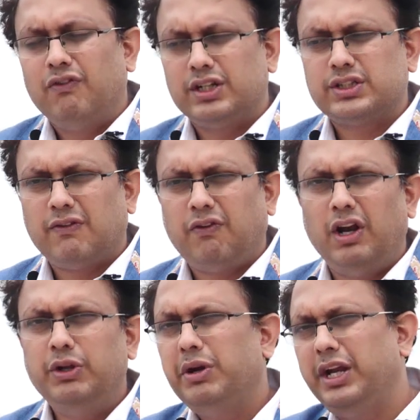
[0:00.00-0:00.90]
First of
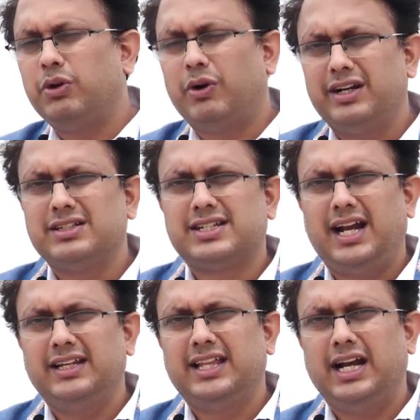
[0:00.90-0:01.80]
all you need to
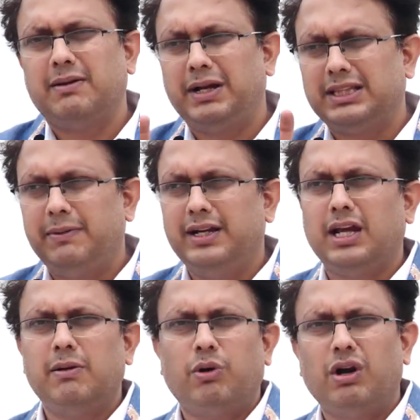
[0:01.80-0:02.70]
understand that
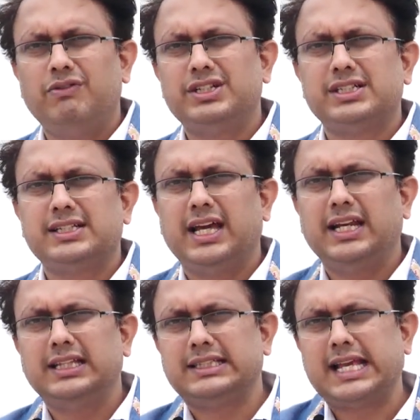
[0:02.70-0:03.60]
mathematical model which is
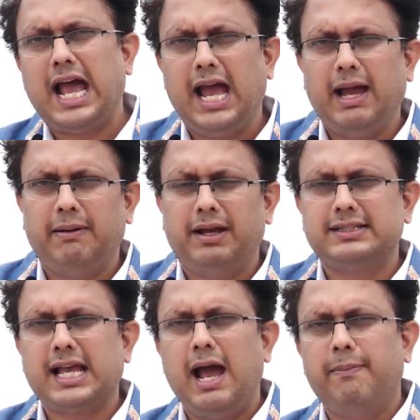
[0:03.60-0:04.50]
there in
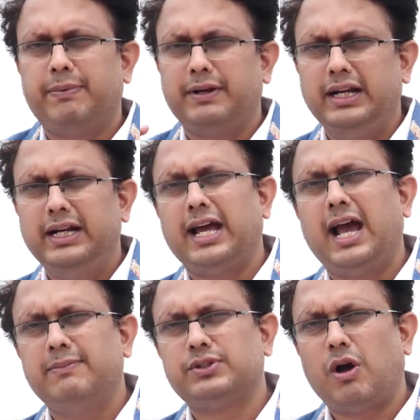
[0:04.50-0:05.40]
SAP,
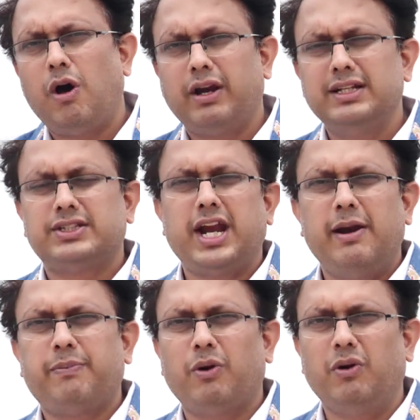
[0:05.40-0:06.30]
ETABS or in
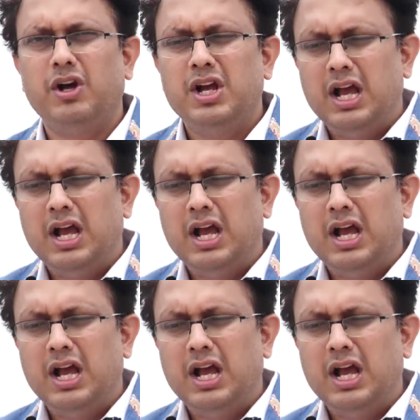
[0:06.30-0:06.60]
StadPro,